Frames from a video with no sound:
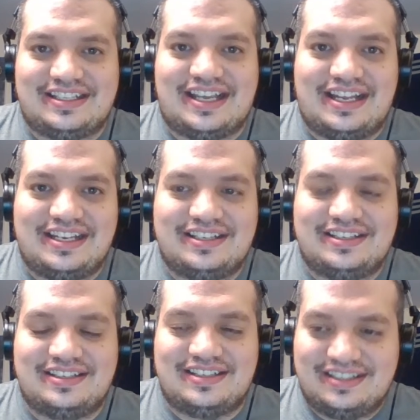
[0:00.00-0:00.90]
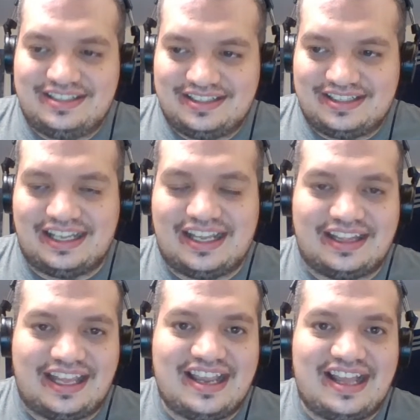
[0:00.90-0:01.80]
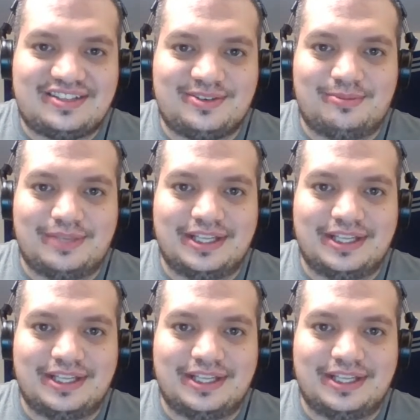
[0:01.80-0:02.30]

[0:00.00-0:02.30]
got to him a